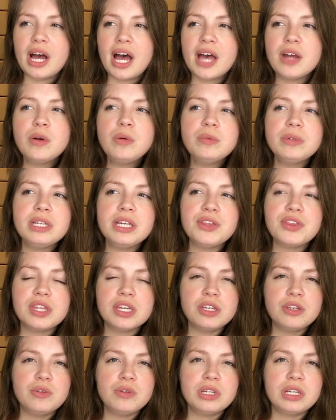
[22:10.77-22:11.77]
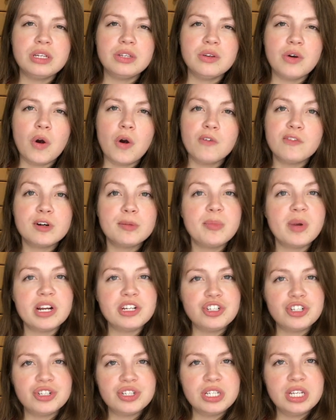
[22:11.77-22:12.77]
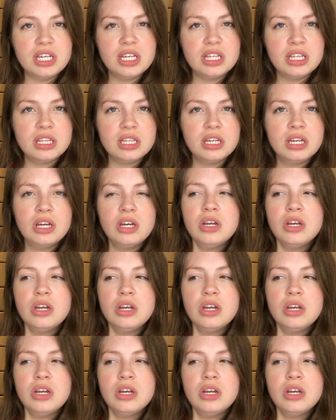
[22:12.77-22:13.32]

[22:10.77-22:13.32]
I don't really think you can overbrush your teeth